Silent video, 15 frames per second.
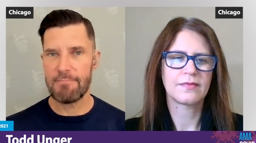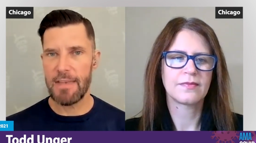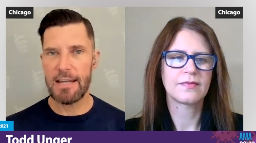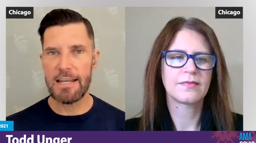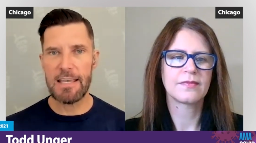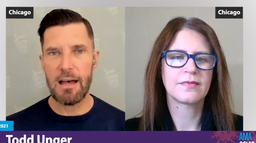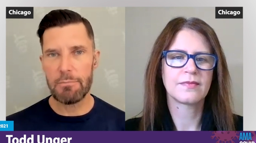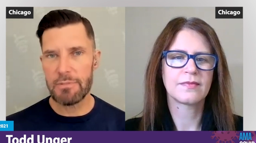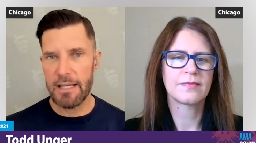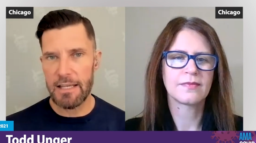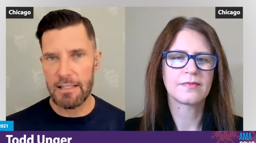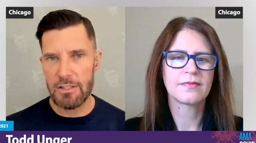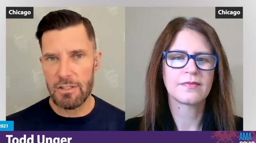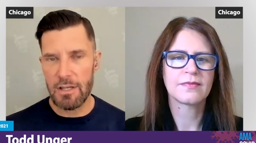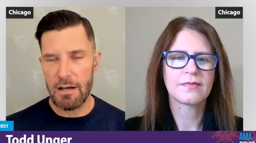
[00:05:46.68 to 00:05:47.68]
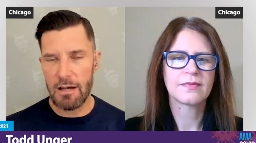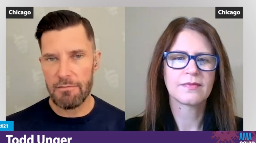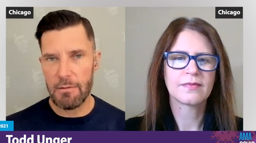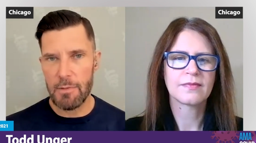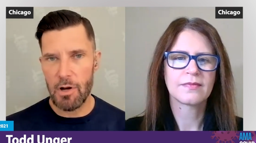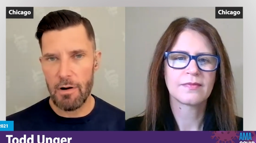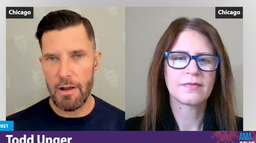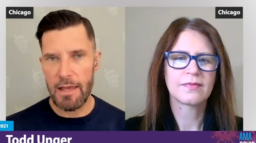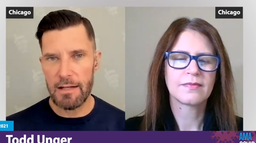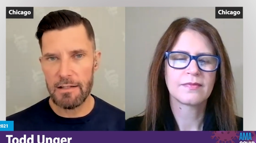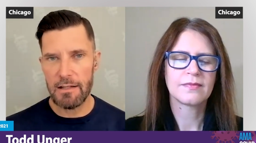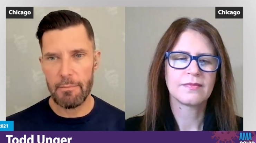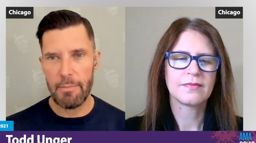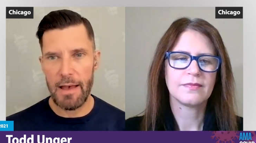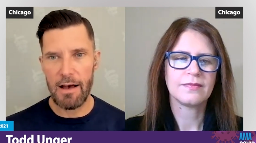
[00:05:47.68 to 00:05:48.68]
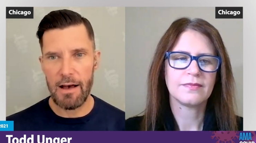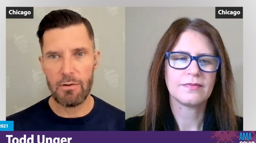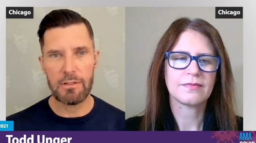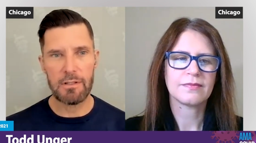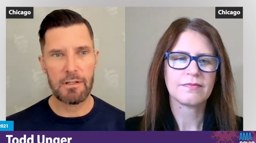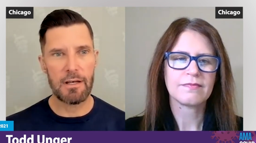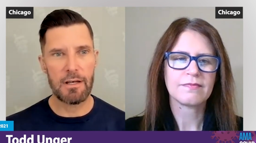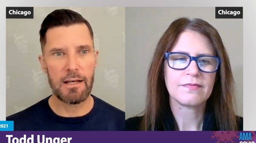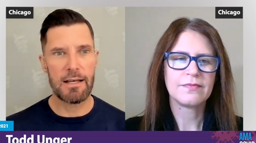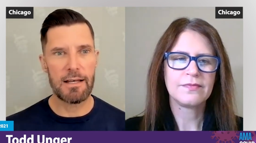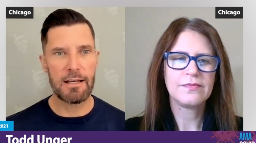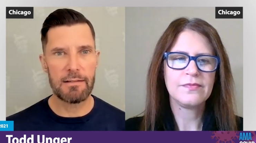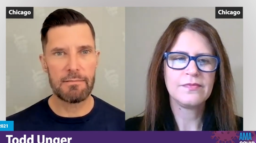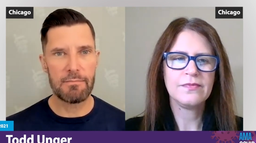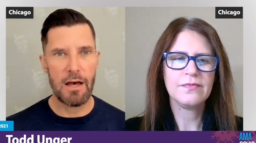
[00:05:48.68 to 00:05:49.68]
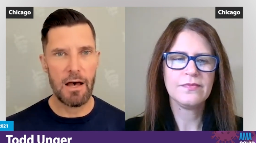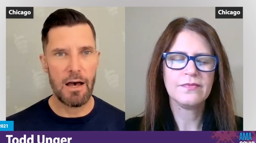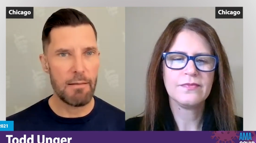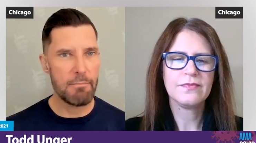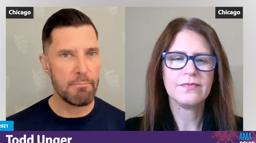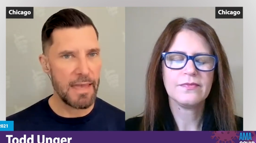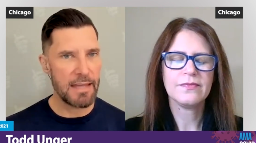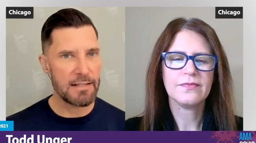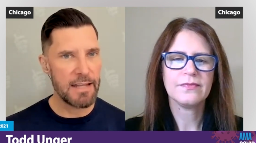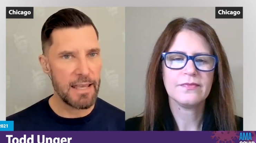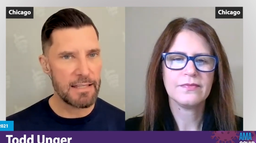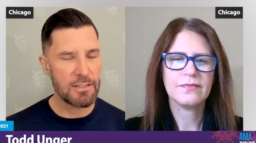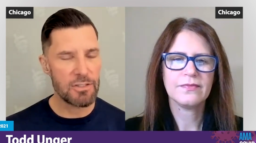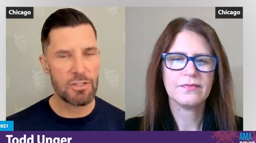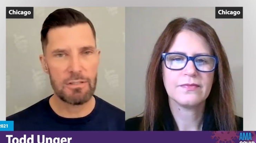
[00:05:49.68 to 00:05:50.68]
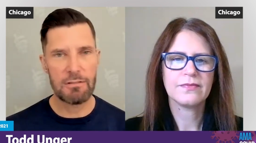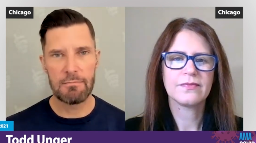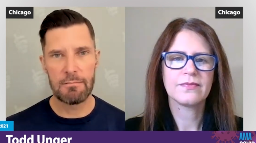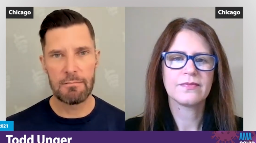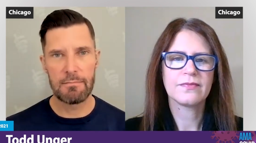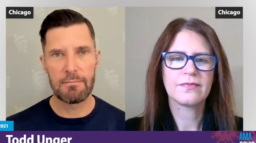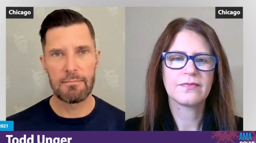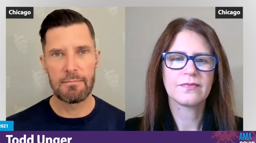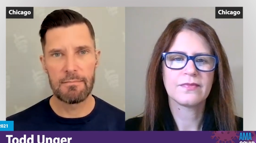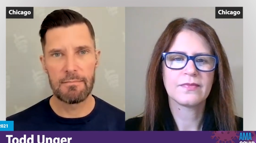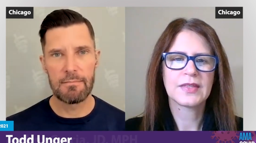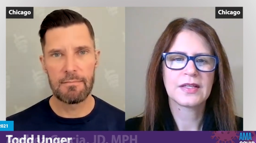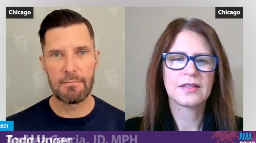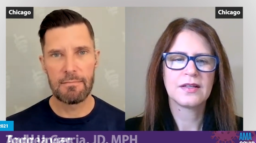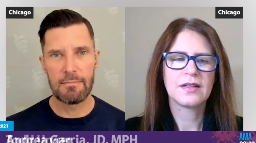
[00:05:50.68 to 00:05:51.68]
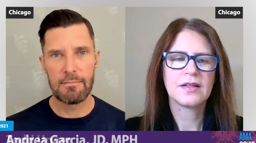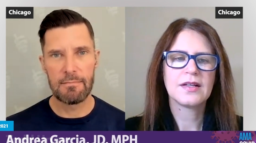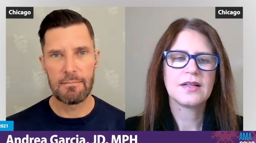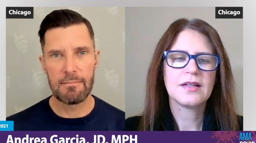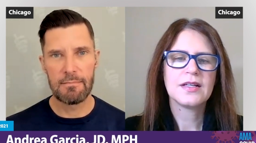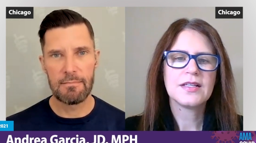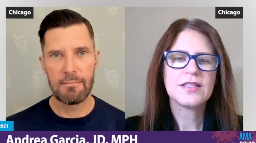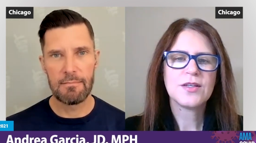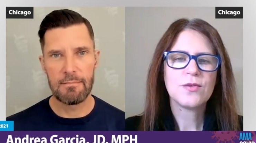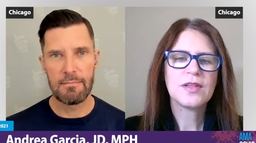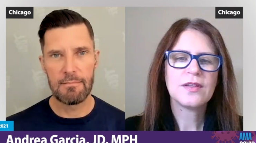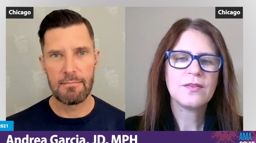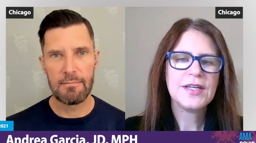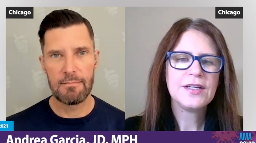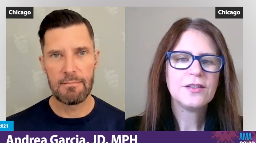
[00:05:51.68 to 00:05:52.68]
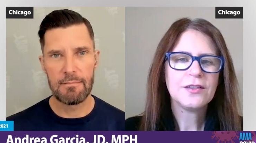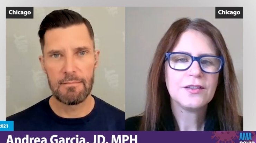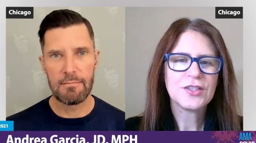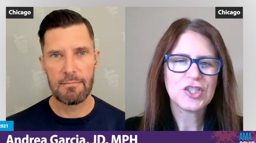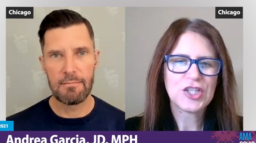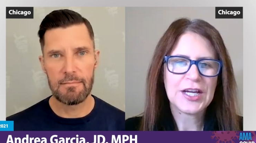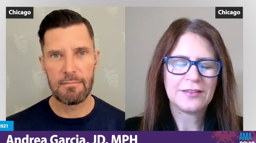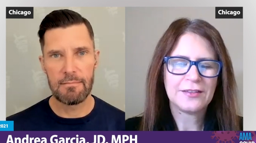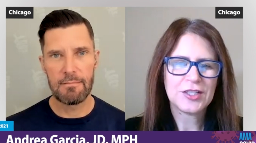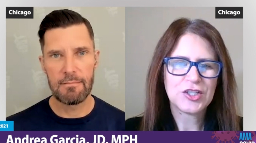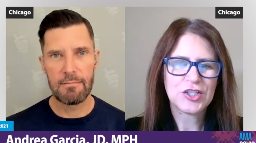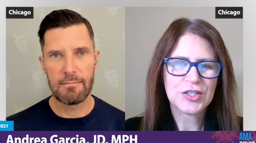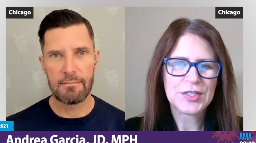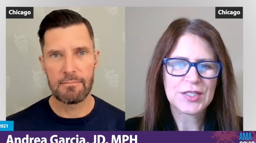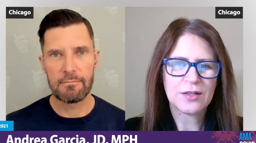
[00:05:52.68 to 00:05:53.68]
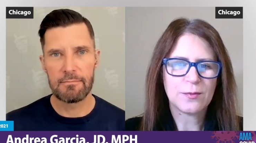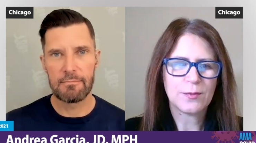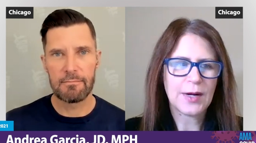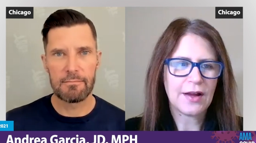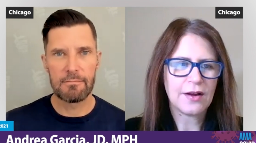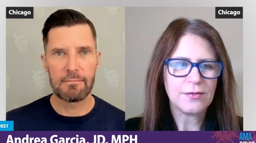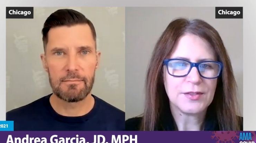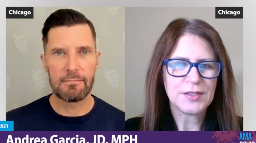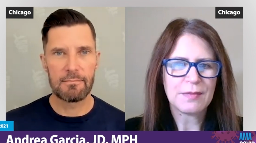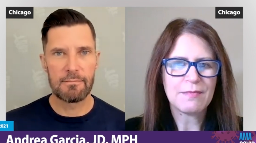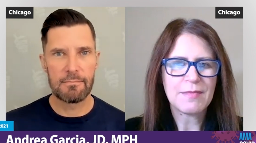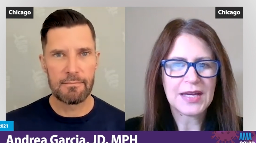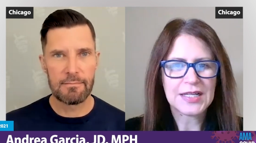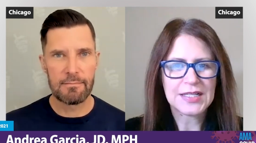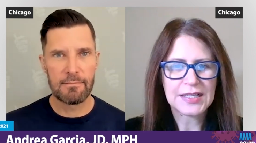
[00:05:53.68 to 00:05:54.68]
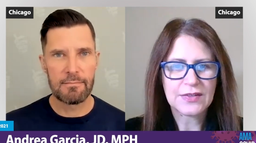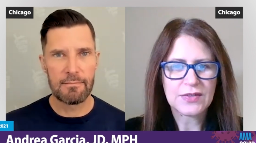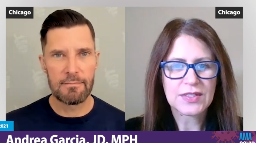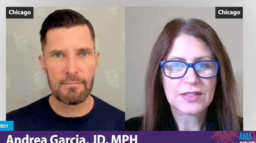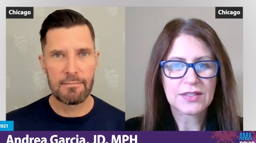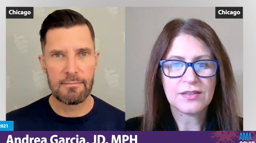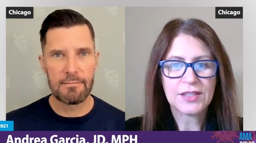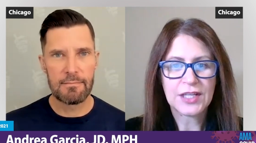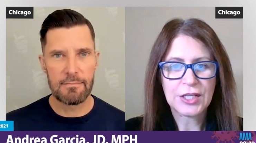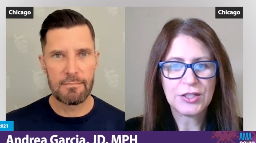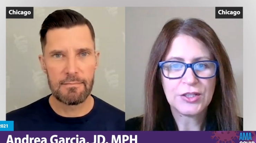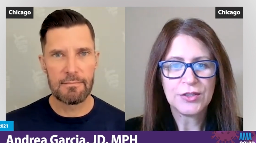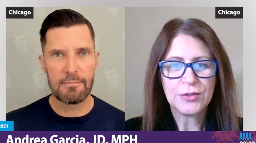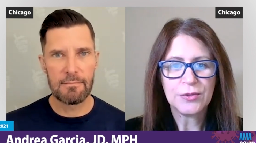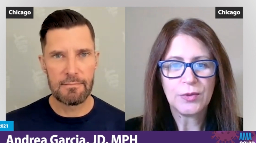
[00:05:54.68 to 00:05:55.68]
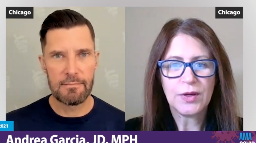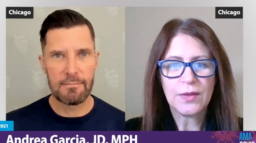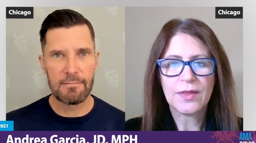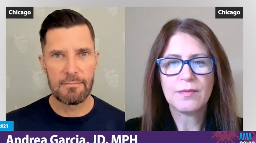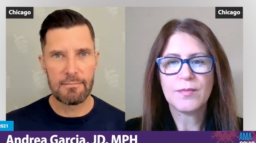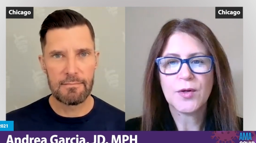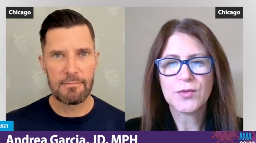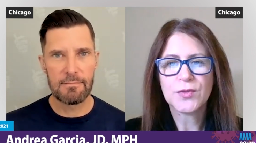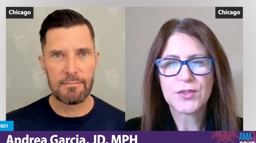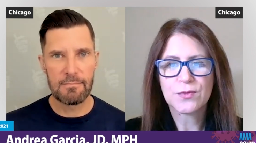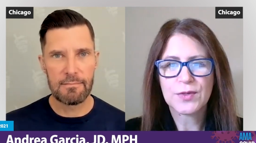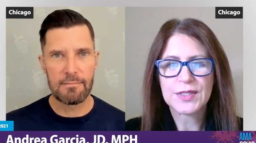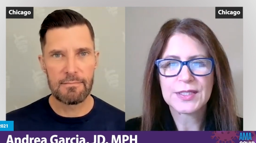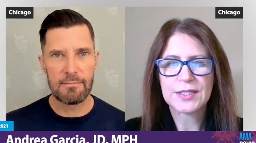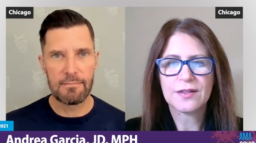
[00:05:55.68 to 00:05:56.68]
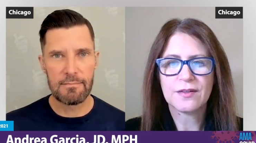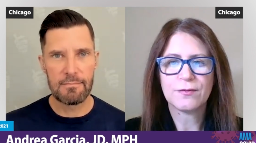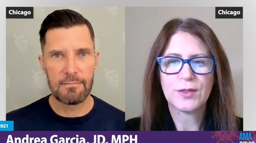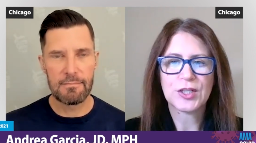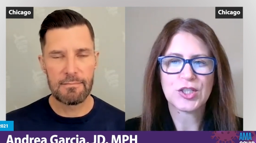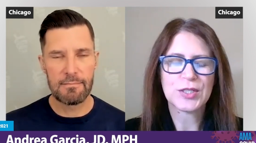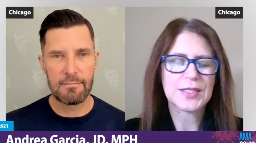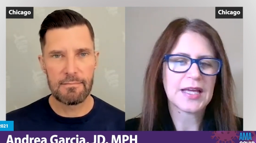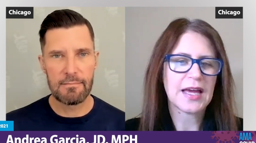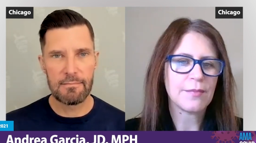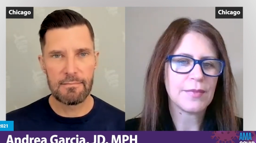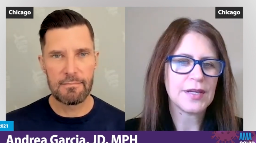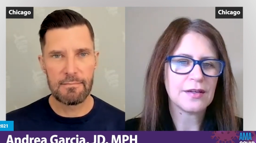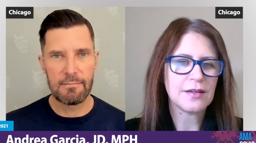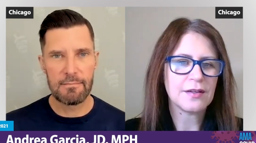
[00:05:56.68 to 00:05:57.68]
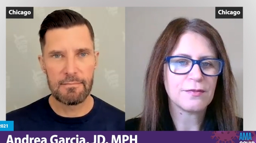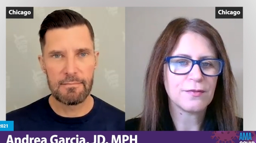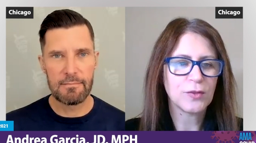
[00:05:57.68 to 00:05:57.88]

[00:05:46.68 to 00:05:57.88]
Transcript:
Speaker 1: any updates uh, from your end about uh, uh, mandates?
Speaker 2: So, the legal challenges around mandates continue, the most recent of which is happening in